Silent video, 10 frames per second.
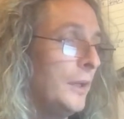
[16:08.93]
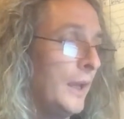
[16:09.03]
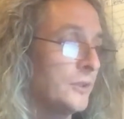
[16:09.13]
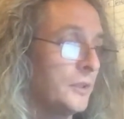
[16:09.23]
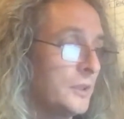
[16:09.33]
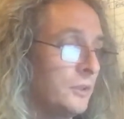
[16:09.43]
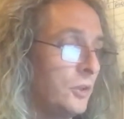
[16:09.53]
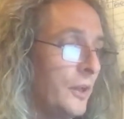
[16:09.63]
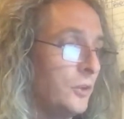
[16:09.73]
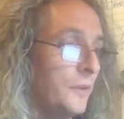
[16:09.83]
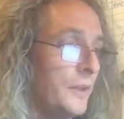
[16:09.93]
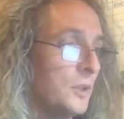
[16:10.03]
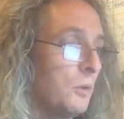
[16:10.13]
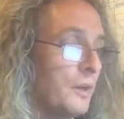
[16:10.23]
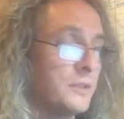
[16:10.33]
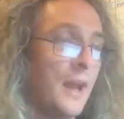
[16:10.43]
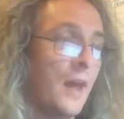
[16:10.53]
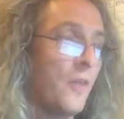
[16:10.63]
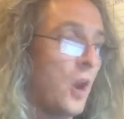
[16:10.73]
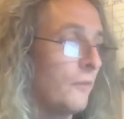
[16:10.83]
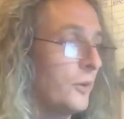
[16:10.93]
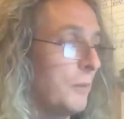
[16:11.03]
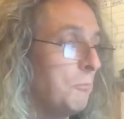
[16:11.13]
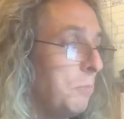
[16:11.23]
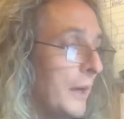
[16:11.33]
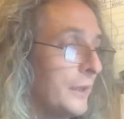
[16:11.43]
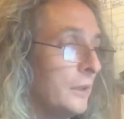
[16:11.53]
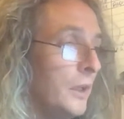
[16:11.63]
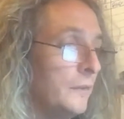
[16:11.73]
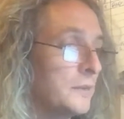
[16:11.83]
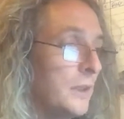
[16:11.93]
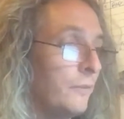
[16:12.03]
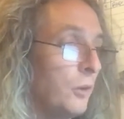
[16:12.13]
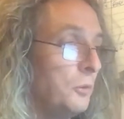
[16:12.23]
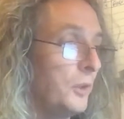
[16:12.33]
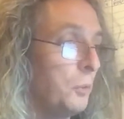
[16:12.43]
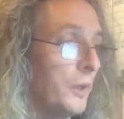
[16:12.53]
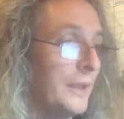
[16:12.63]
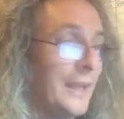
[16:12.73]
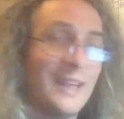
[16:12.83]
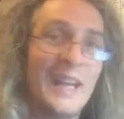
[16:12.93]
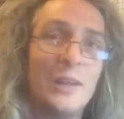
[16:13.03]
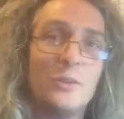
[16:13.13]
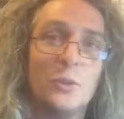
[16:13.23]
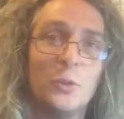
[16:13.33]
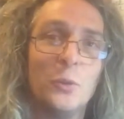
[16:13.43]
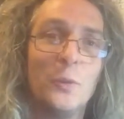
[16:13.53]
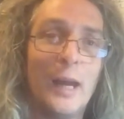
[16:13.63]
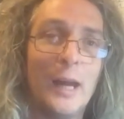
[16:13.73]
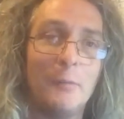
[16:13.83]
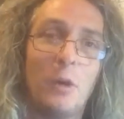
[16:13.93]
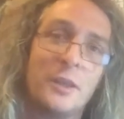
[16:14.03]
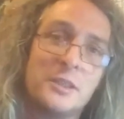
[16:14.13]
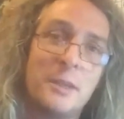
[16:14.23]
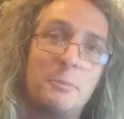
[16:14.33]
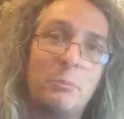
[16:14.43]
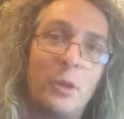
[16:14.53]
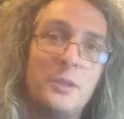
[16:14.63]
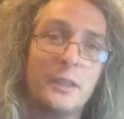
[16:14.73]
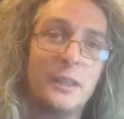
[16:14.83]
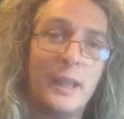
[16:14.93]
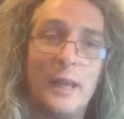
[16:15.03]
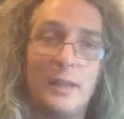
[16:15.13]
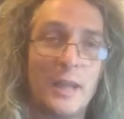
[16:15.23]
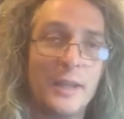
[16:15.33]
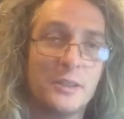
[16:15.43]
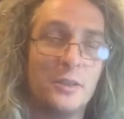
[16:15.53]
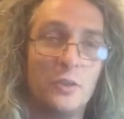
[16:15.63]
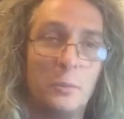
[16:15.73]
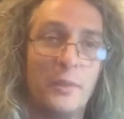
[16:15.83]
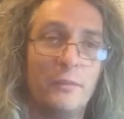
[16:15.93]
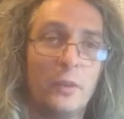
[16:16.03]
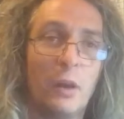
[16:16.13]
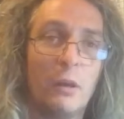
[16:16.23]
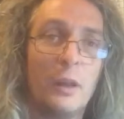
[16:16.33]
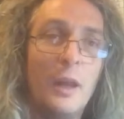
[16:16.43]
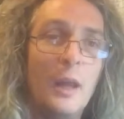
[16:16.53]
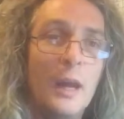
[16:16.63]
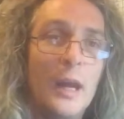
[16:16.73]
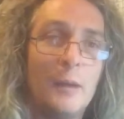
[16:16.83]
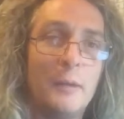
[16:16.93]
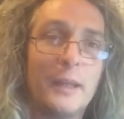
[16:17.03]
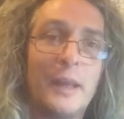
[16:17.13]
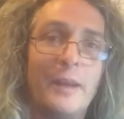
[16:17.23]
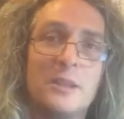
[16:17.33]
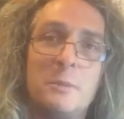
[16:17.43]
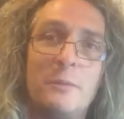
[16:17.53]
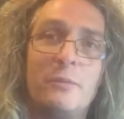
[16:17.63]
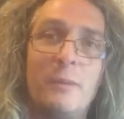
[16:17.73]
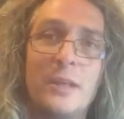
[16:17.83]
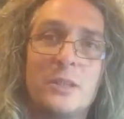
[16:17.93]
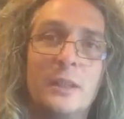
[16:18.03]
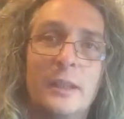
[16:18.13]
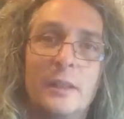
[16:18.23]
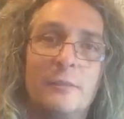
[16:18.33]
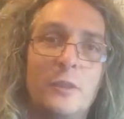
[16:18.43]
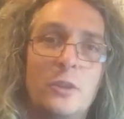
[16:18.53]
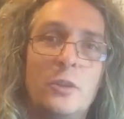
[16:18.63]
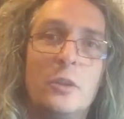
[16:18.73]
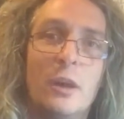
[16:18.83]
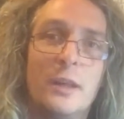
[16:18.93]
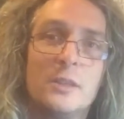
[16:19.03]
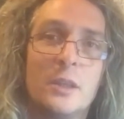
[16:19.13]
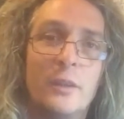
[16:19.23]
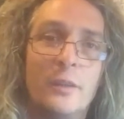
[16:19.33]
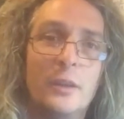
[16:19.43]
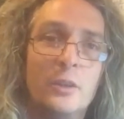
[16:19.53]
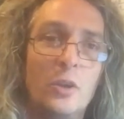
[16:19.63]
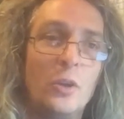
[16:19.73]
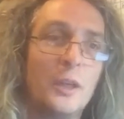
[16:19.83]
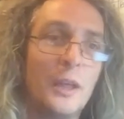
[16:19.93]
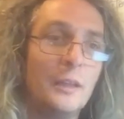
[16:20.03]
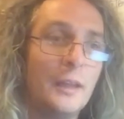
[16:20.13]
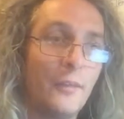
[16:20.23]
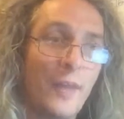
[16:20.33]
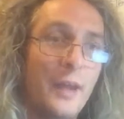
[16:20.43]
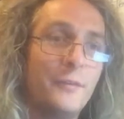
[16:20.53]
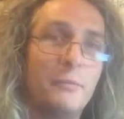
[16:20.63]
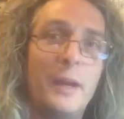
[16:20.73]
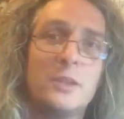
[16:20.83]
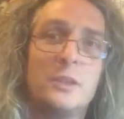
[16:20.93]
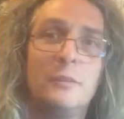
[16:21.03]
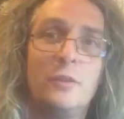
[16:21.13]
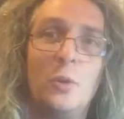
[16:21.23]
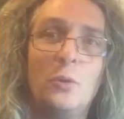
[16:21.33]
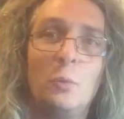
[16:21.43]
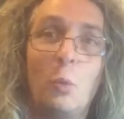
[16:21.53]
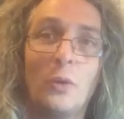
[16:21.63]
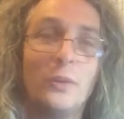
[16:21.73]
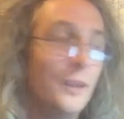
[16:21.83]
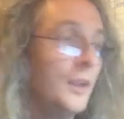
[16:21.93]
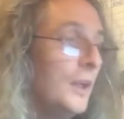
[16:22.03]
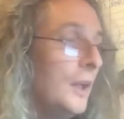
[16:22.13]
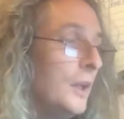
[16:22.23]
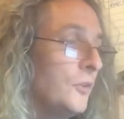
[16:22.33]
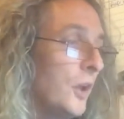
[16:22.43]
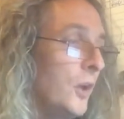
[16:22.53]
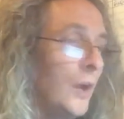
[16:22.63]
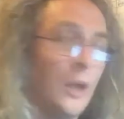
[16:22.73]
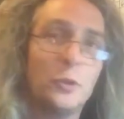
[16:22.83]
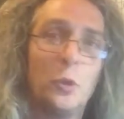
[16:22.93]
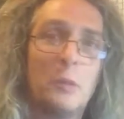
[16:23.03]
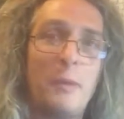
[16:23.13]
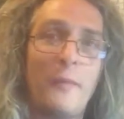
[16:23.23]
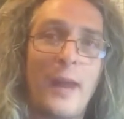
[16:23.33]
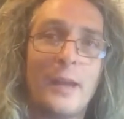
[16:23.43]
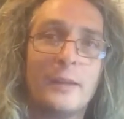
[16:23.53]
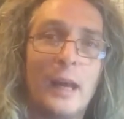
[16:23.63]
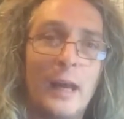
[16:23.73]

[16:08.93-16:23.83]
yeah, so just going to do these inquiries now, and then I've got a bucket load of stuff I really want to get into on a separate project again. It's to do with the vlog, and getting some information together for you guys so that you can get that information if you want it. So I'll talk about that